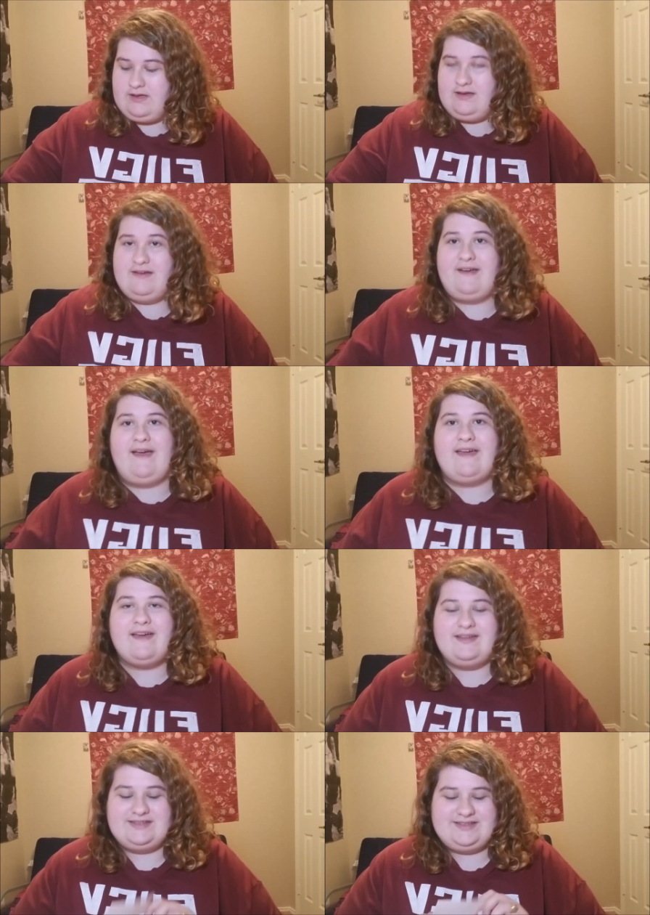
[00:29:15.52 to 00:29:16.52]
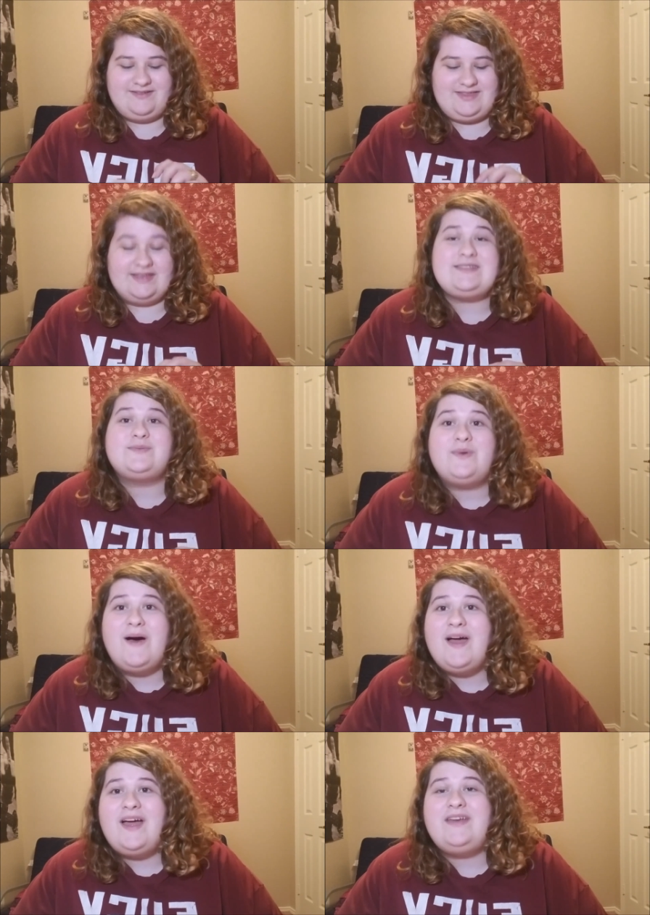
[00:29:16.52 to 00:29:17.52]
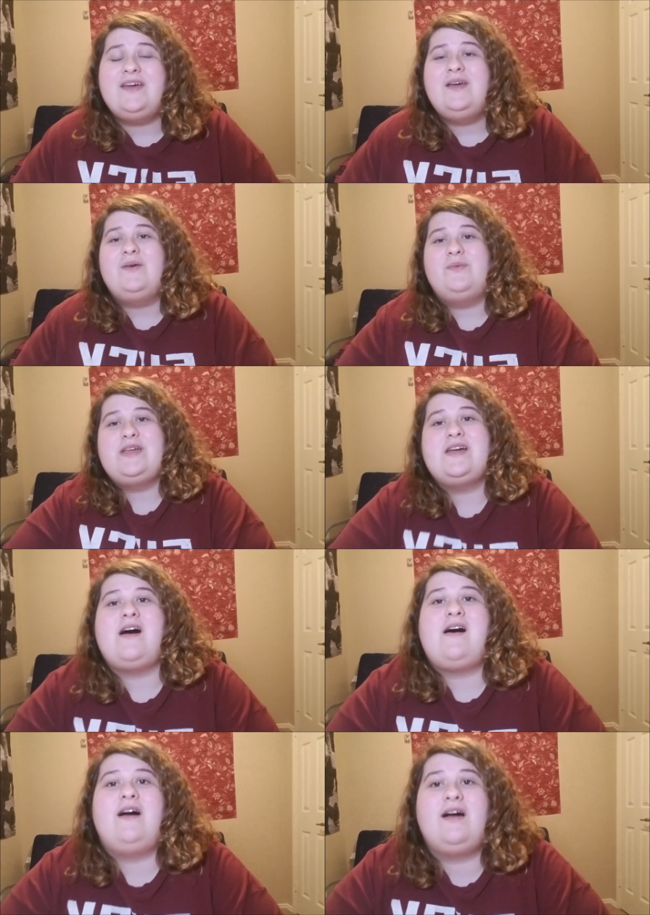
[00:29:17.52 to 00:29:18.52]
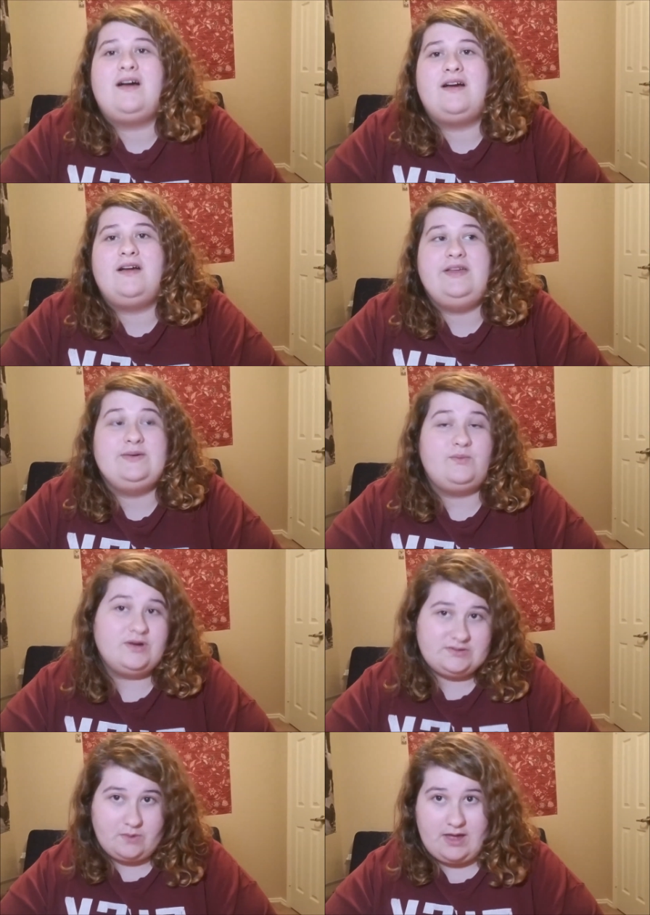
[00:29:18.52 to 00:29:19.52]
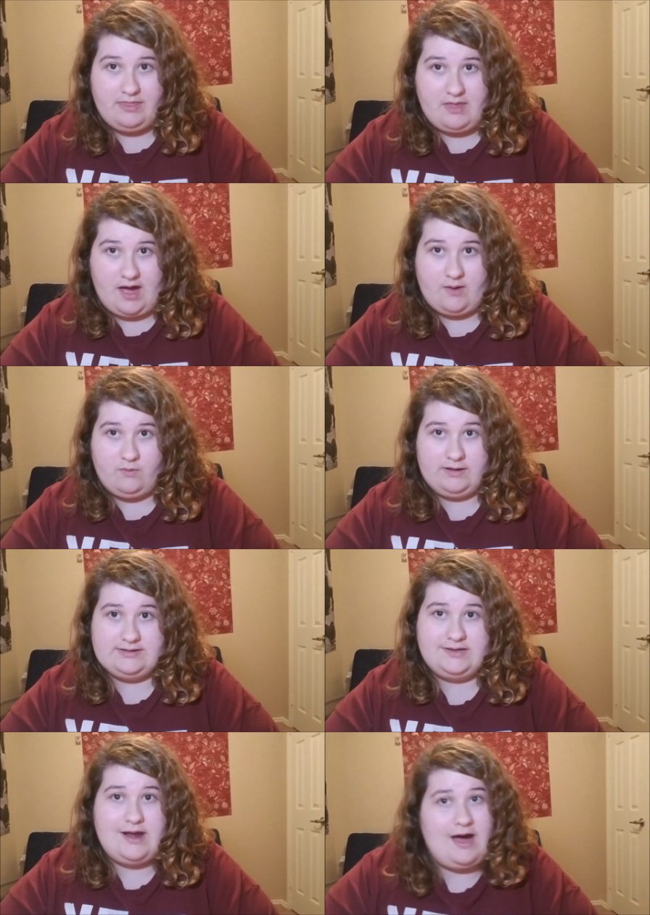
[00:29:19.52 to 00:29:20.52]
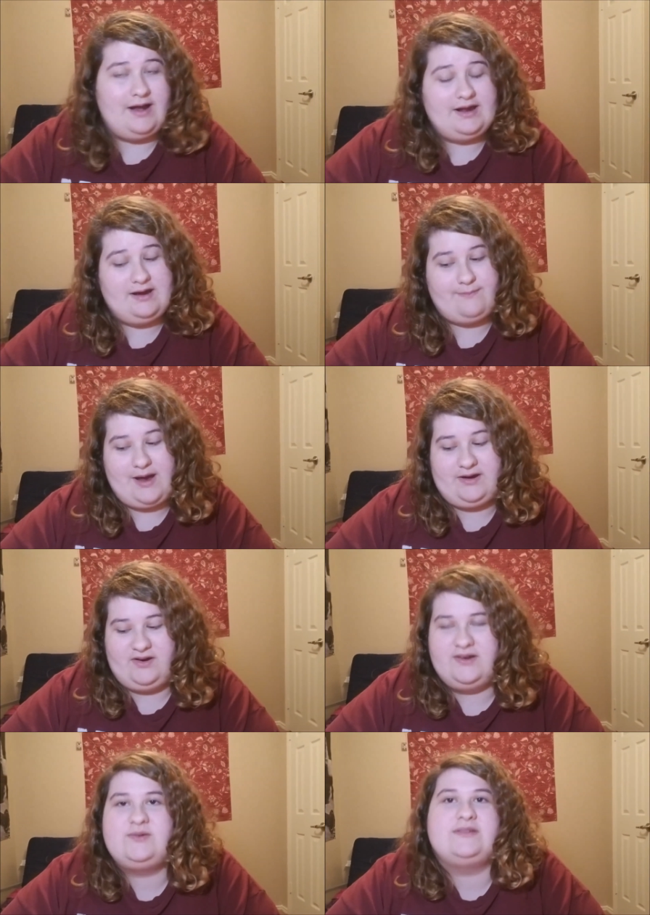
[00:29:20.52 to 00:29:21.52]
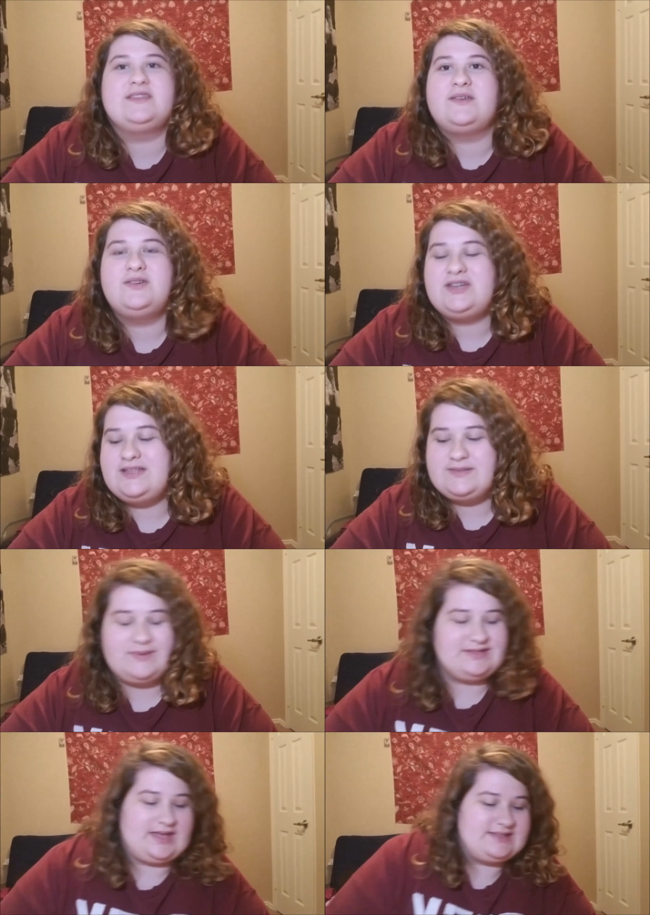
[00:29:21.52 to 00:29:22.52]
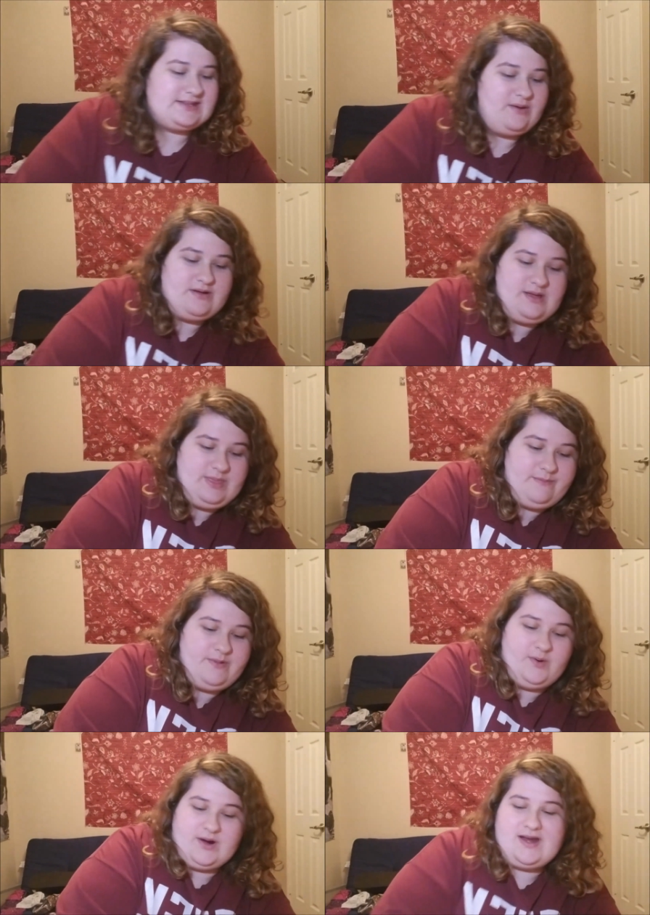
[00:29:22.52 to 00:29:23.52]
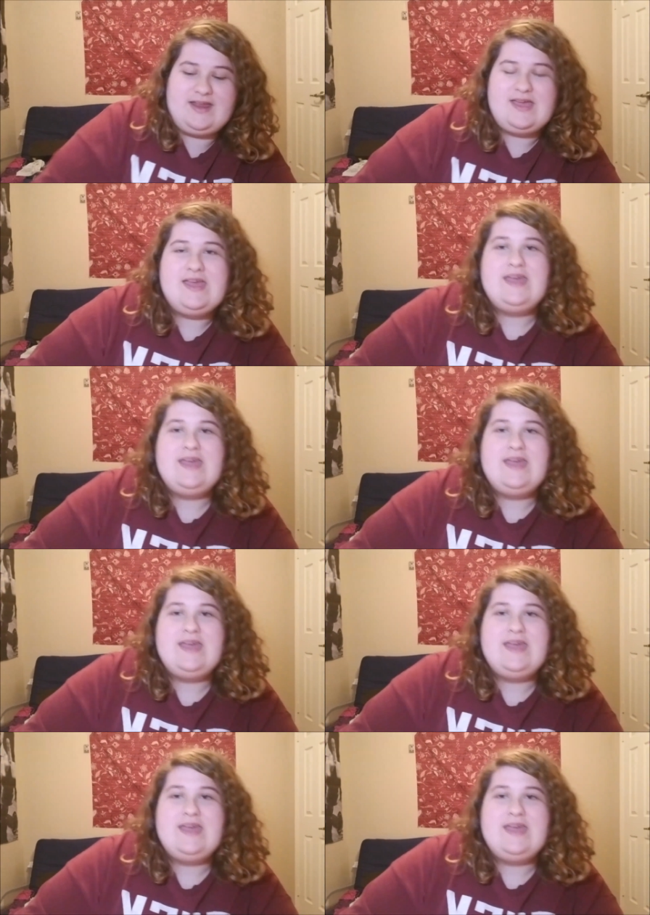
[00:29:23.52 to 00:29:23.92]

Okay, and so this one, we are, it was one that was not in my New Year's resolutions, but that's going on the board,